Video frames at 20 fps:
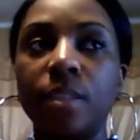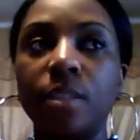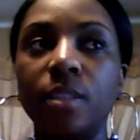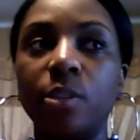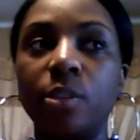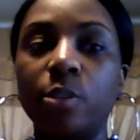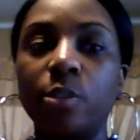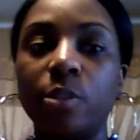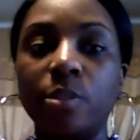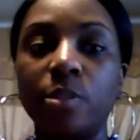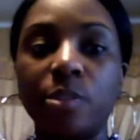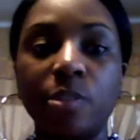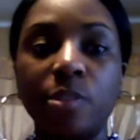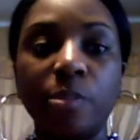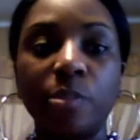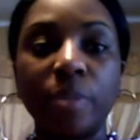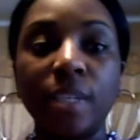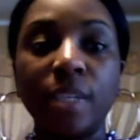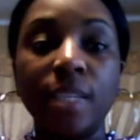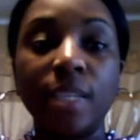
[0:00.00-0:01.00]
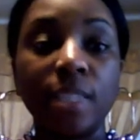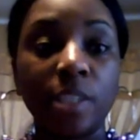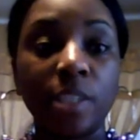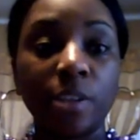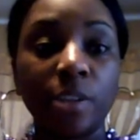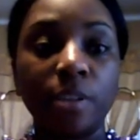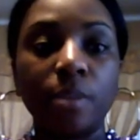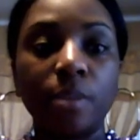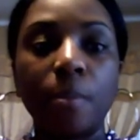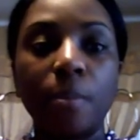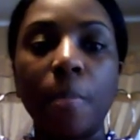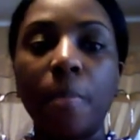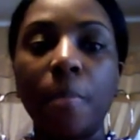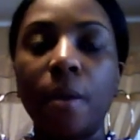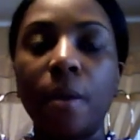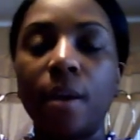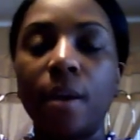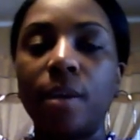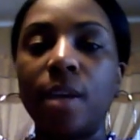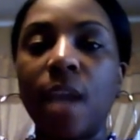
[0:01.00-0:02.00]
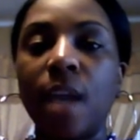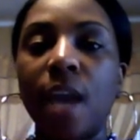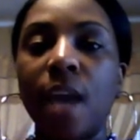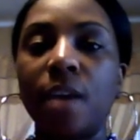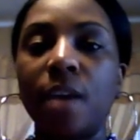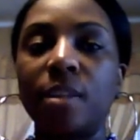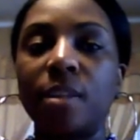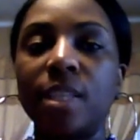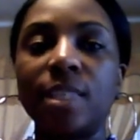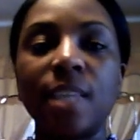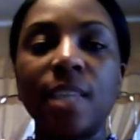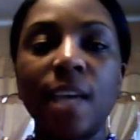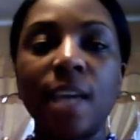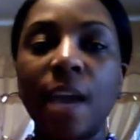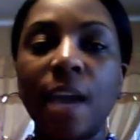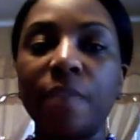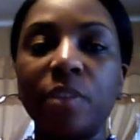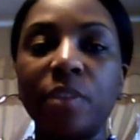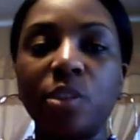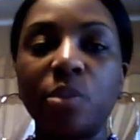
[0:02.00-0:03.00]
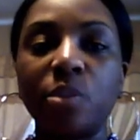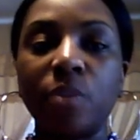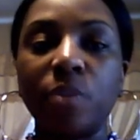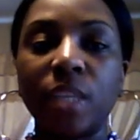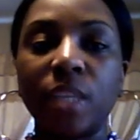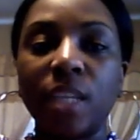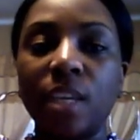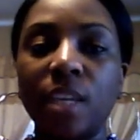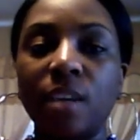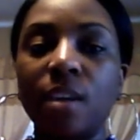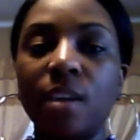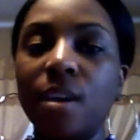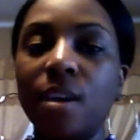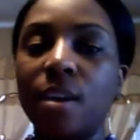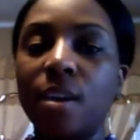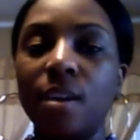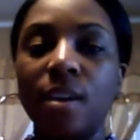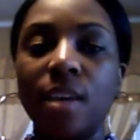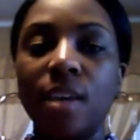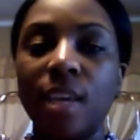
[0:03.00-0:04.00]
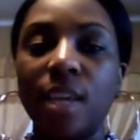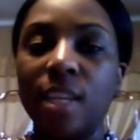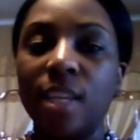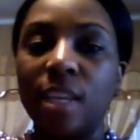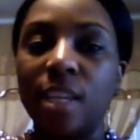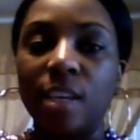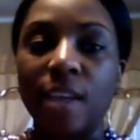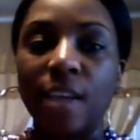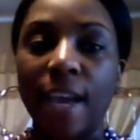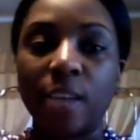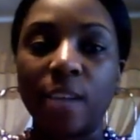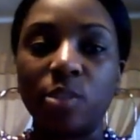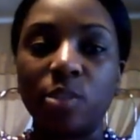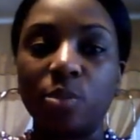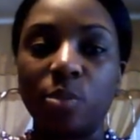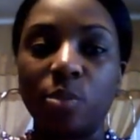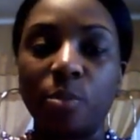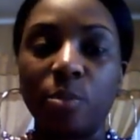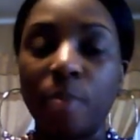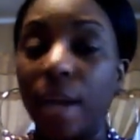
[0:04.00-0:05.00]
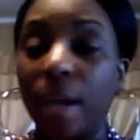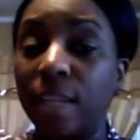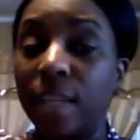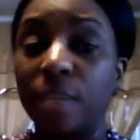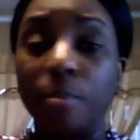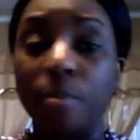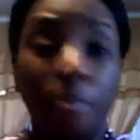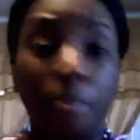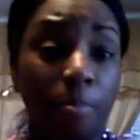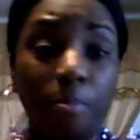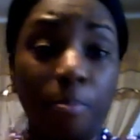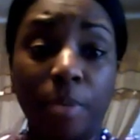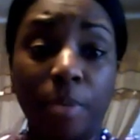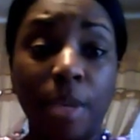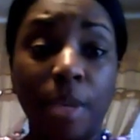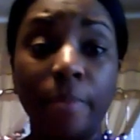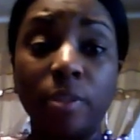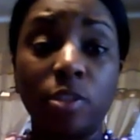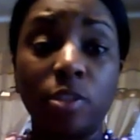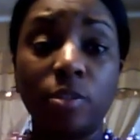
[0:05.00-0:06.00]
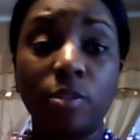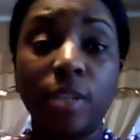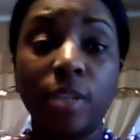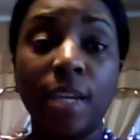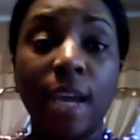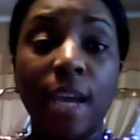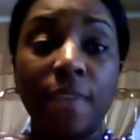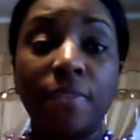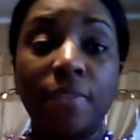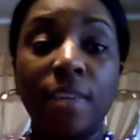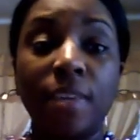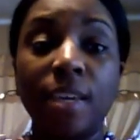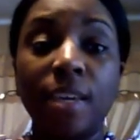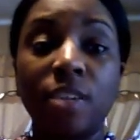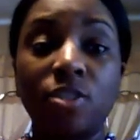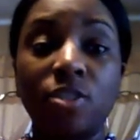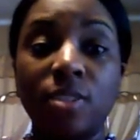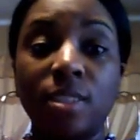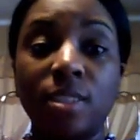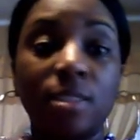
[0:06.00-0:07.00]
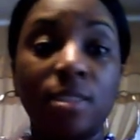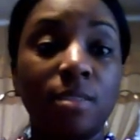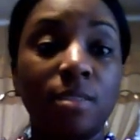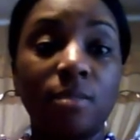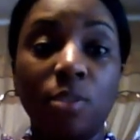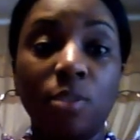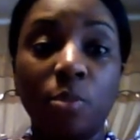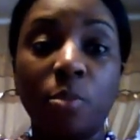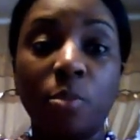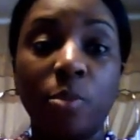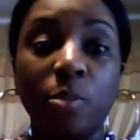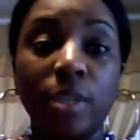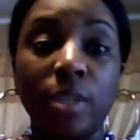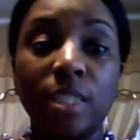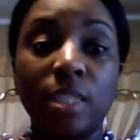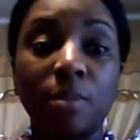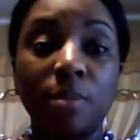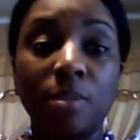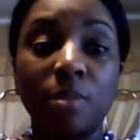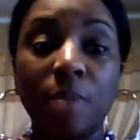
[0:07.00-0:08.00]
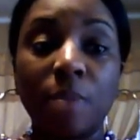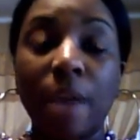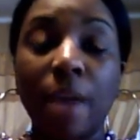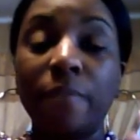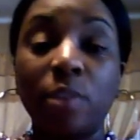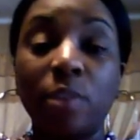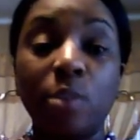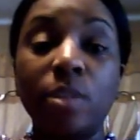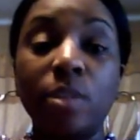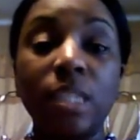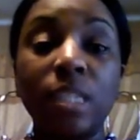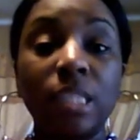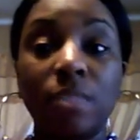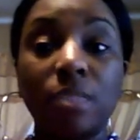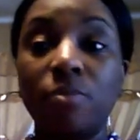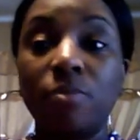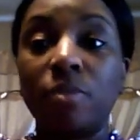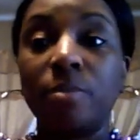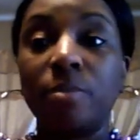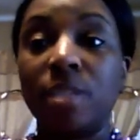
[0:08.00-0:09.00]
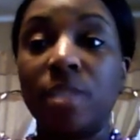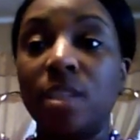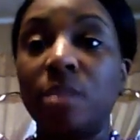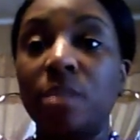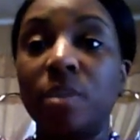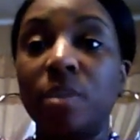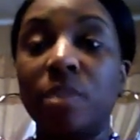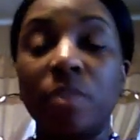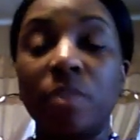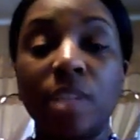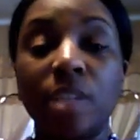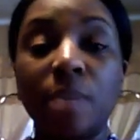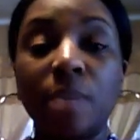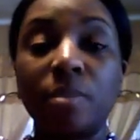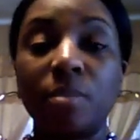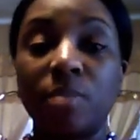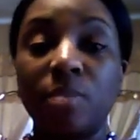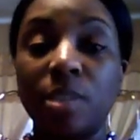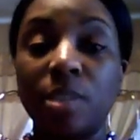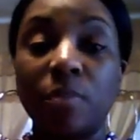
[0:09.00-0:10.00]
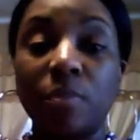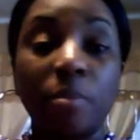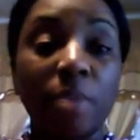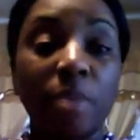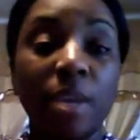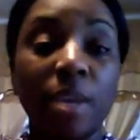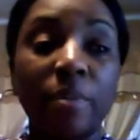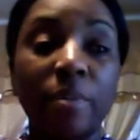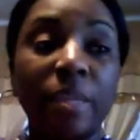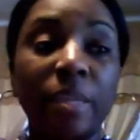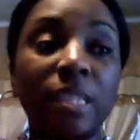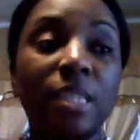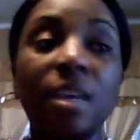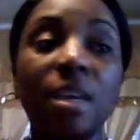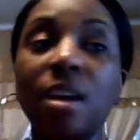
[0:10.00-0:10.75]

Little girls are a little bit easier, and it's not having to do with any actual body chemistry. I think it's just little boys seem to, I've noticed from dealing with different babies,